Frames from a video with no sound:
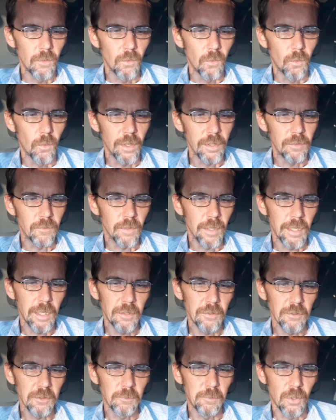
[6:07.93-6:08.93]
White
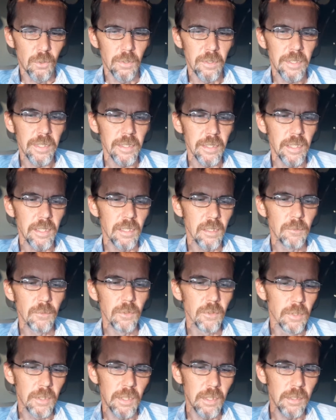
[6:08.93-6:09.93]
rhinos born at
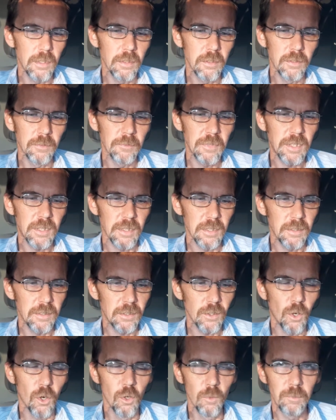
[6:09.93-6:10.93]
Animal Kingdom since
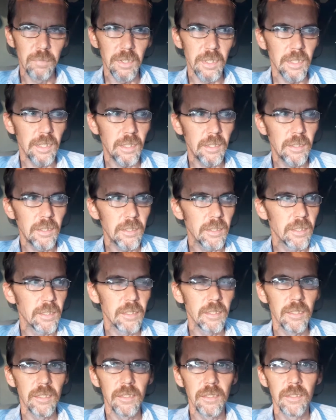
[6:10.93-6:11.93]
opening
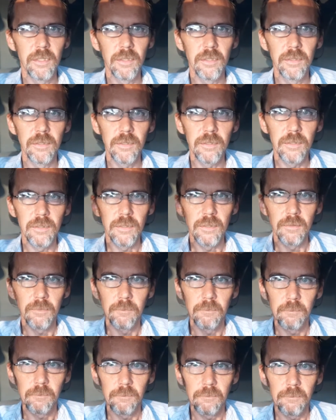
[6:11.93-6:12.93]
is
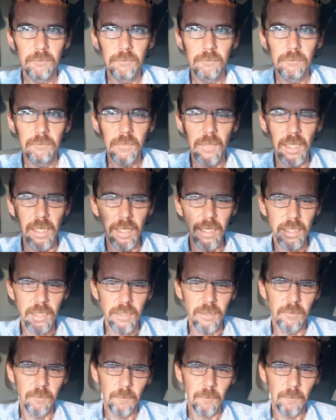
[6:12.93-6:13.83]
8.